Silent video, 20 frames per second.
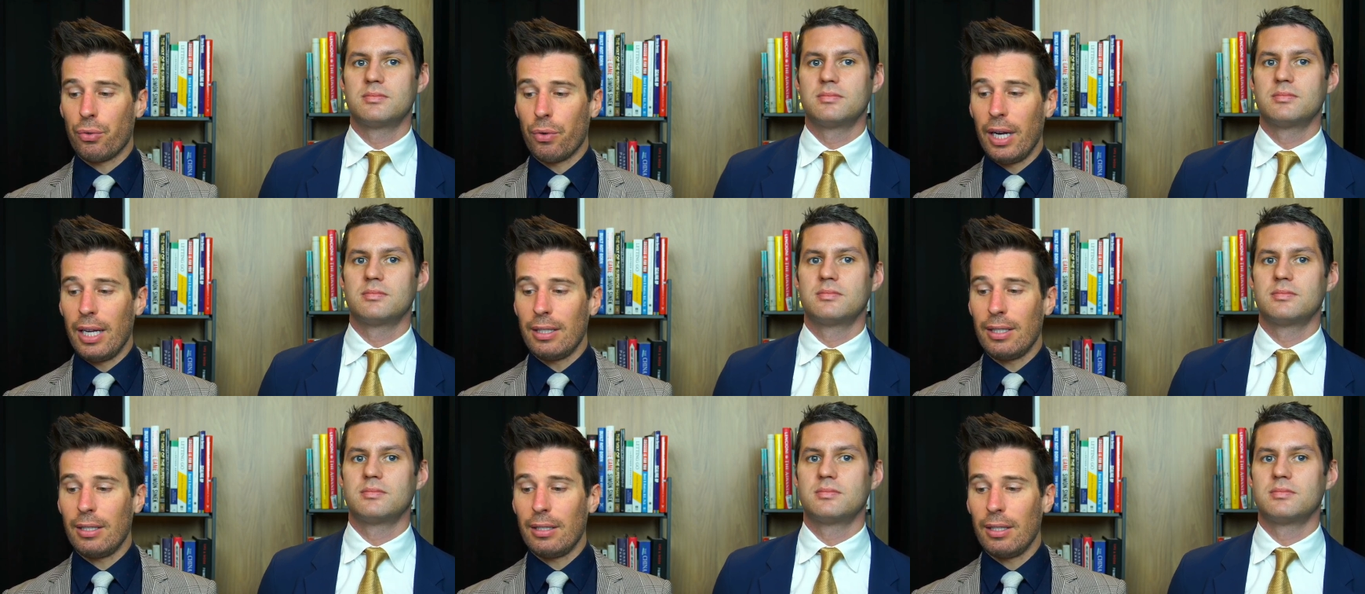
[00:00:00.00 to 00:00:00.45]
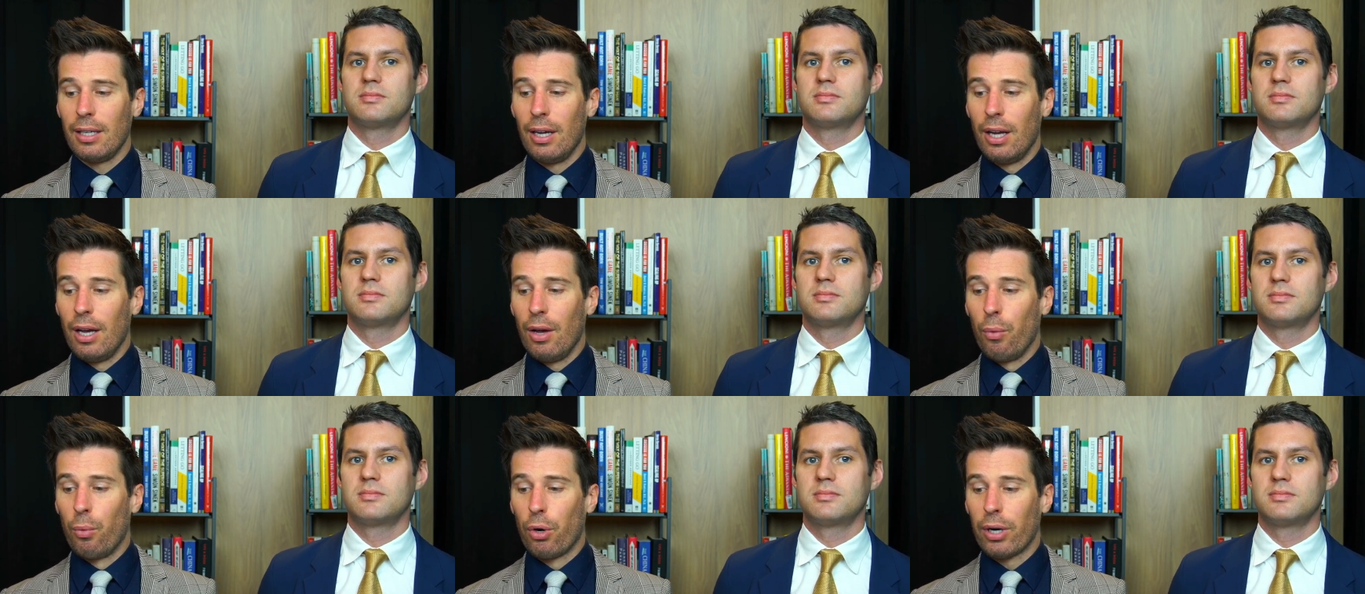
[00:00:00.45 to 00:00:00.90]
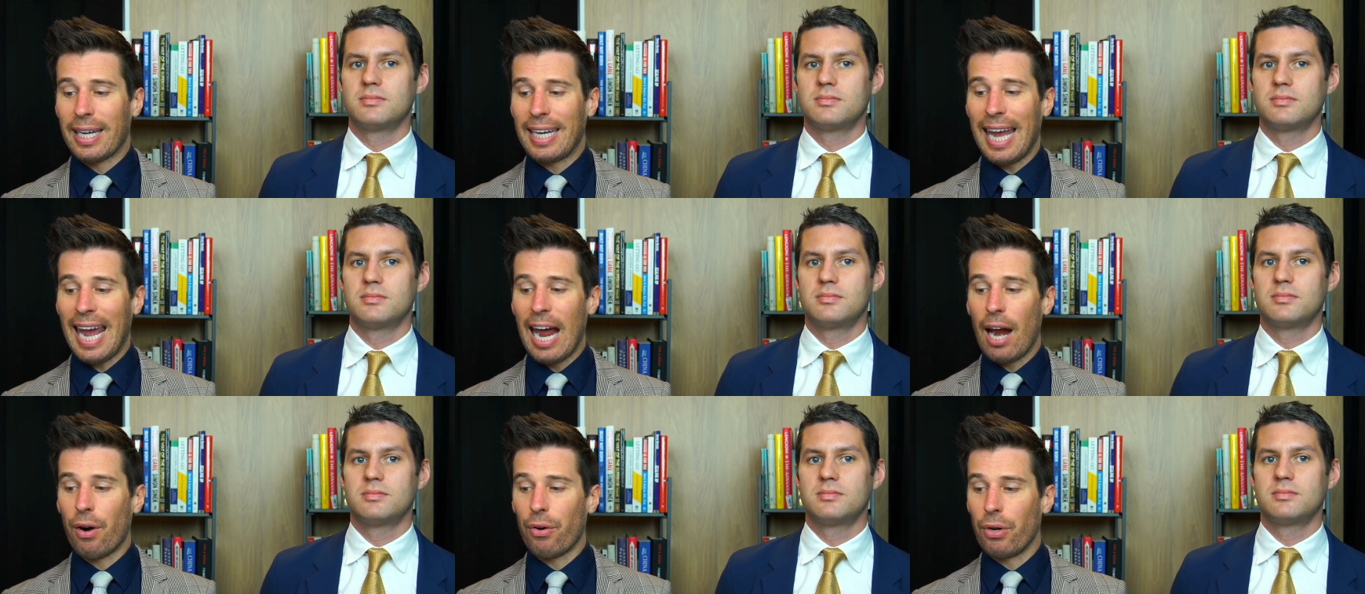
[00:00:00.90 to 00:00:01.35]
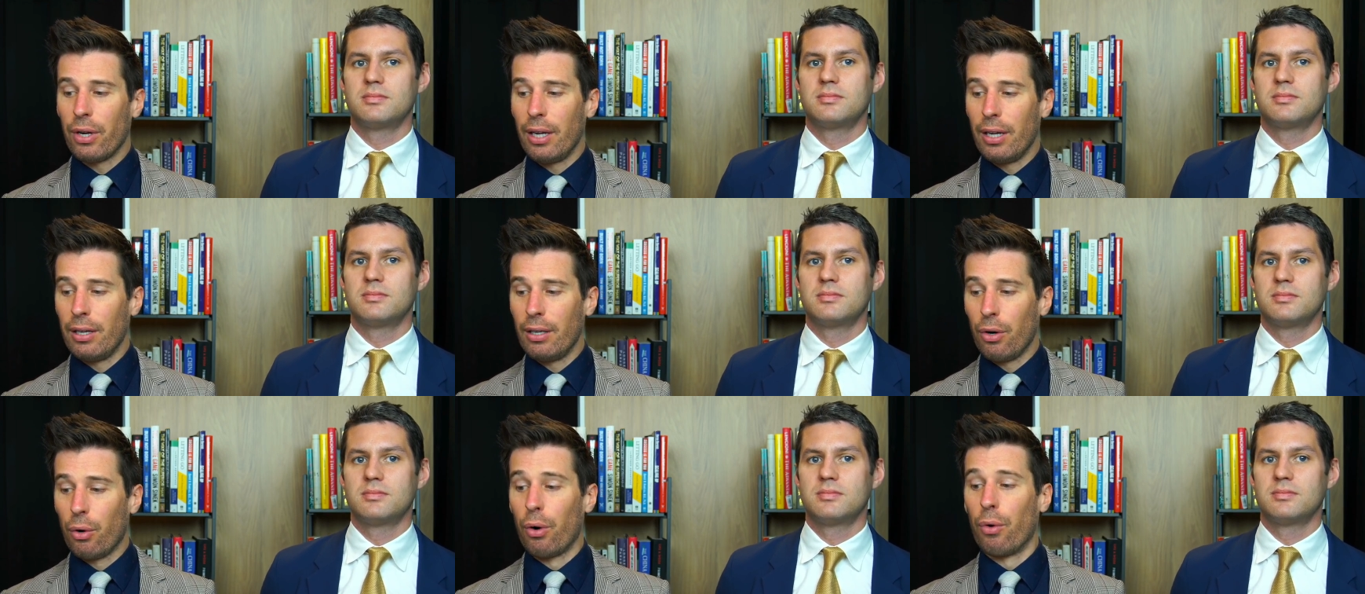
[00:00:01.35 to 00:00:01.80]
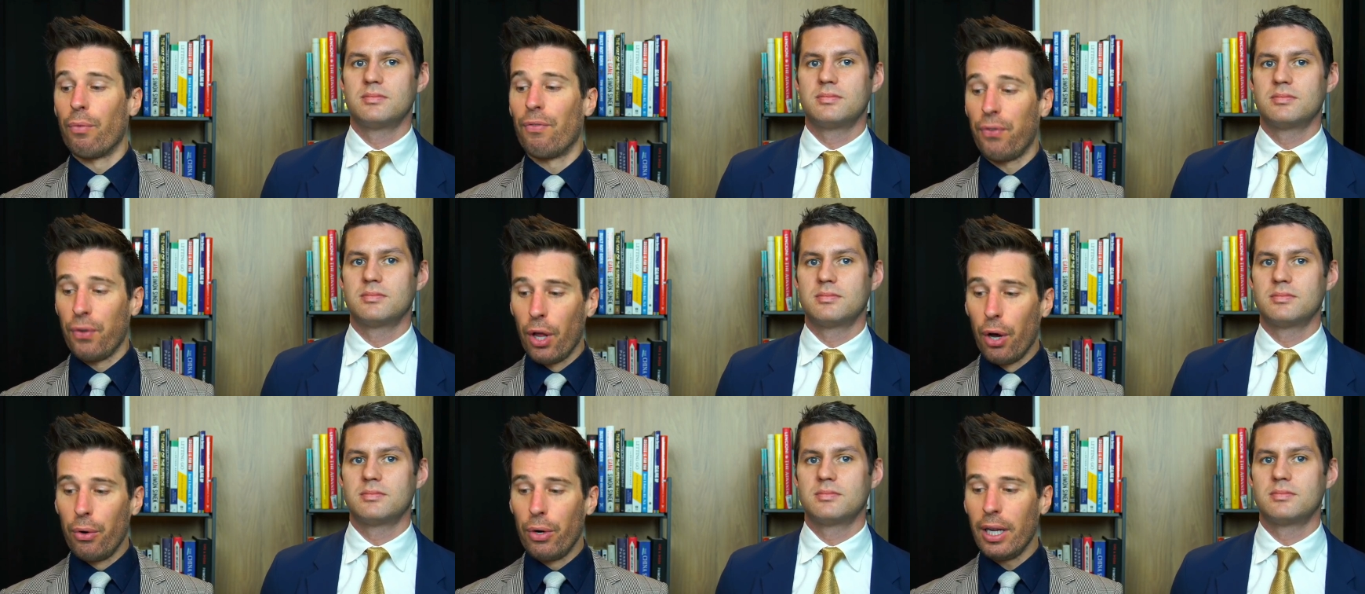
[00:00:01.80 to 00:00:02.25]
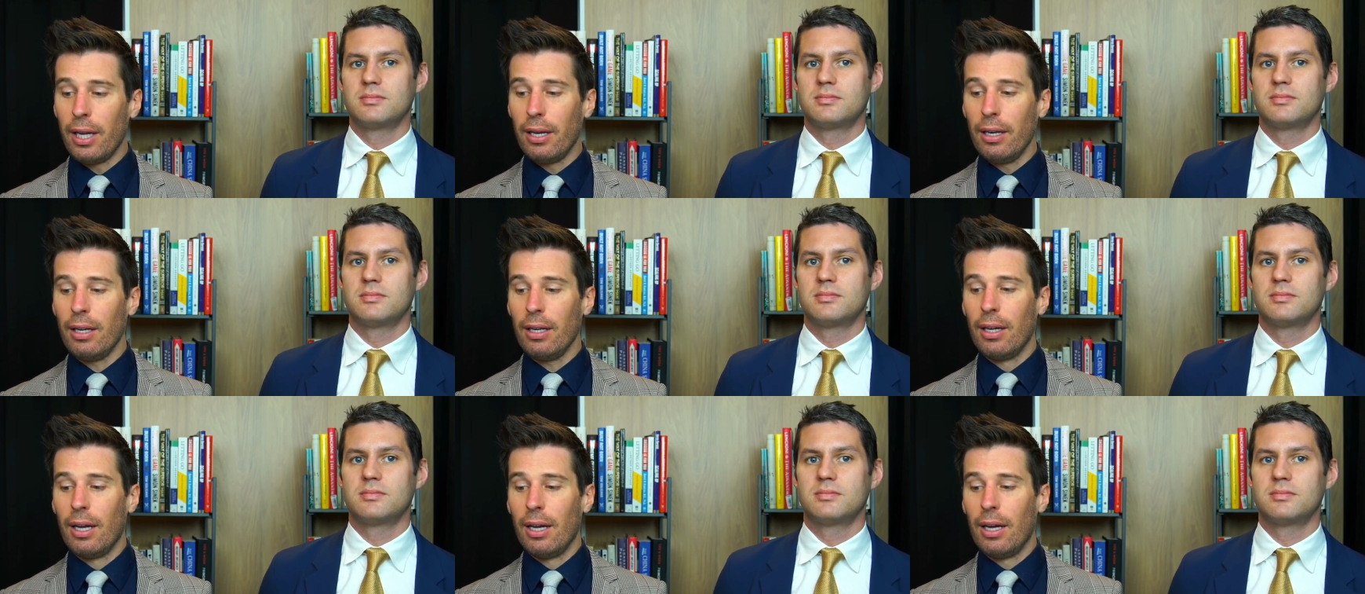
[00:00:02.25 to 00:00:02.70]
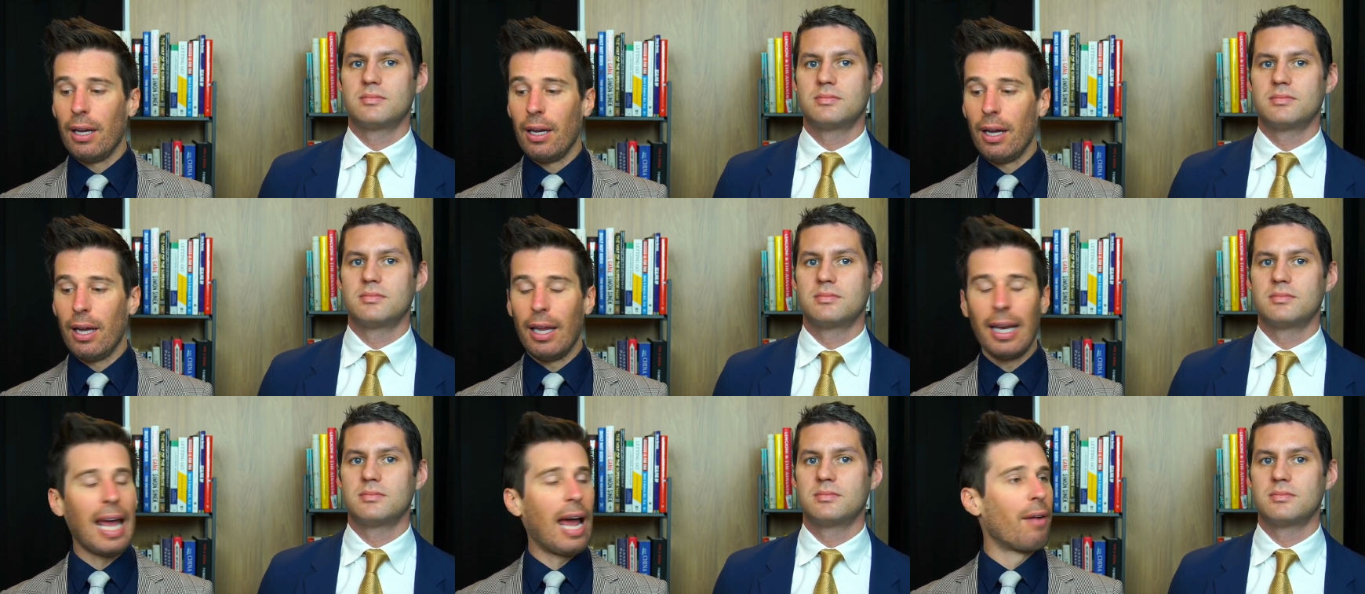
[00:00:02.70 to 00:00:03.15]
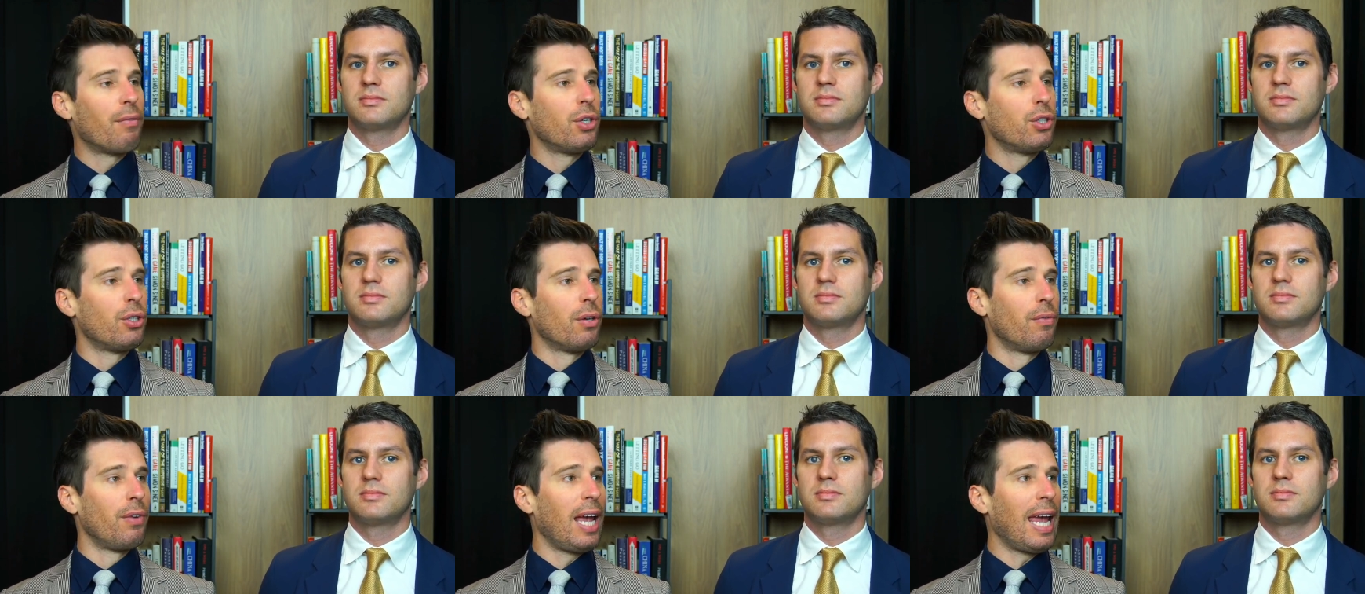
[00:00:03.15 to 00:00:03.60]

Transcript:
Speaker 1: rates were carrying or floating an average of